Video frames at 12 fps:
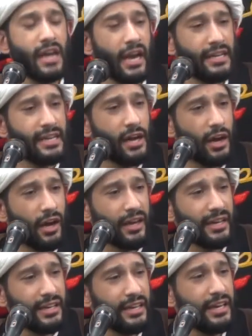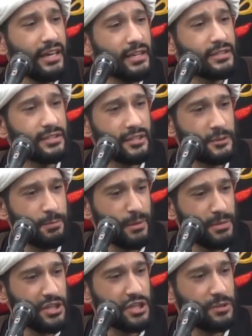alayha hears this
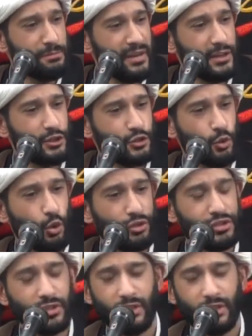permission being sought,